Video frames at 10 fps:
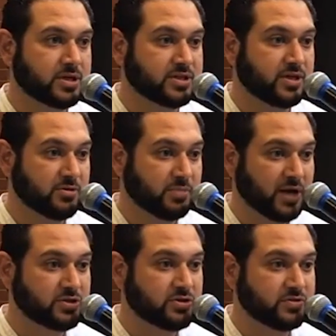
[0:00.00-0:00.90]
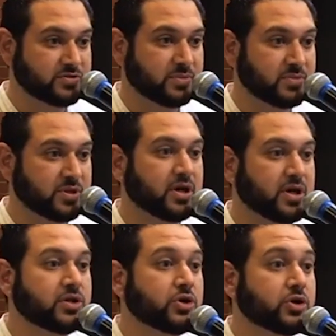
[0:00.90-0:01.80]
they remind you of something
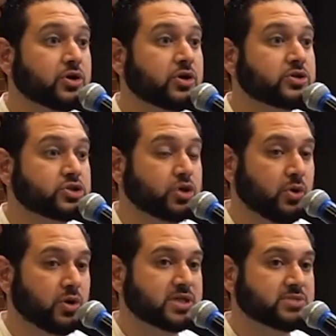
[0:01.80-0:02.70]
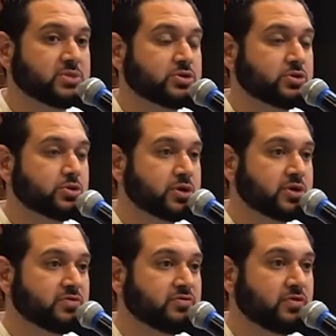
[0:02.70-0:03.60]
that your soul has been yearning
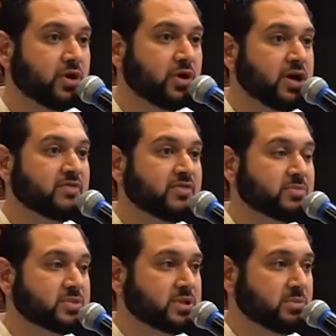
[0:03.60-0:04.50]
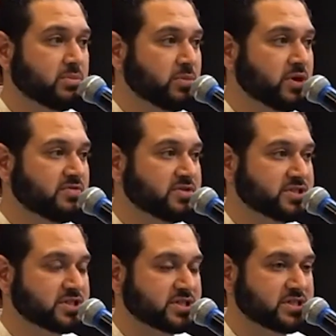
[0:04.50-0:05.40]
for from the moment of its
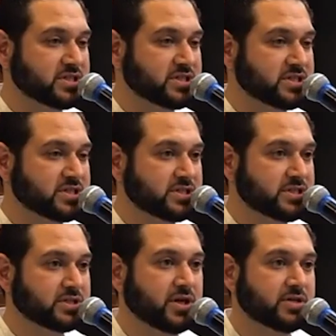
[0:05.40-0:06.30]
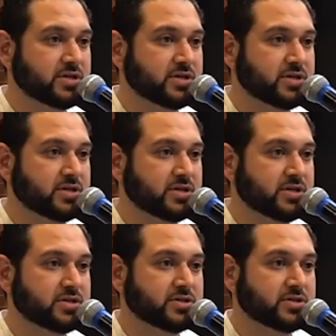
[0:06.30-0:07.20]
existence on
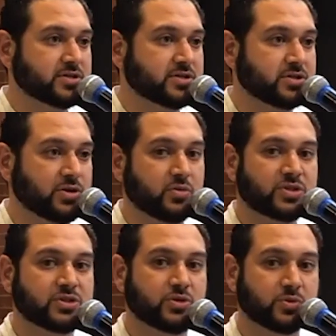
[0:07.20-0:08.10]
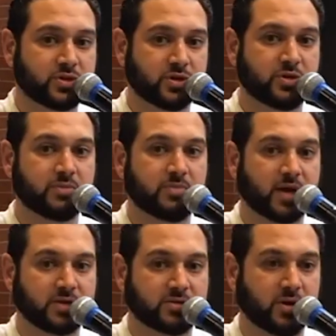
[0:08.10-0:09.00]
this earth, which is to
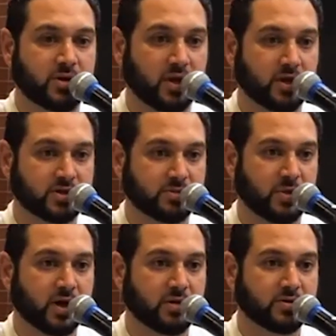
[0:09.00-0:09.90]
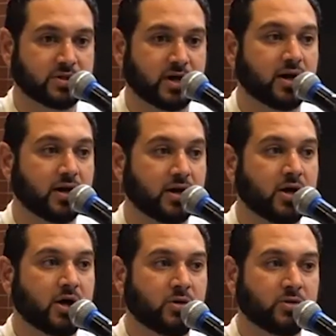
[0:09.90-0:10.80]
return back to Allah subhanahu wa ta'ala,
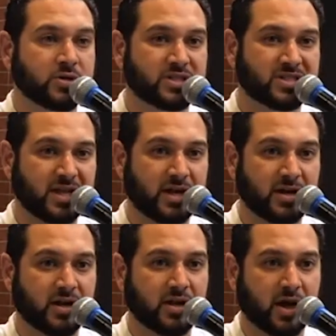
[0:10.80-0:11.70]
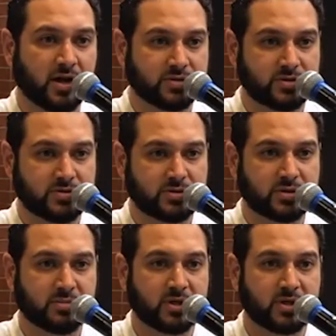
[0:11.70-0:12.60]
which is then allows you
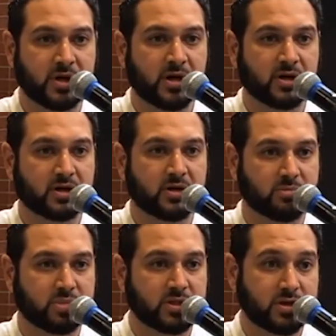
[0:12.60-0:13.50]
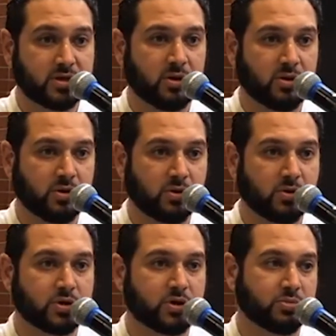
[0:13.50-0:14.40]
to be a complete whole
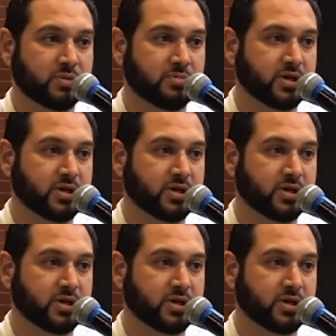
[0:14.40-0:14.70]
human being.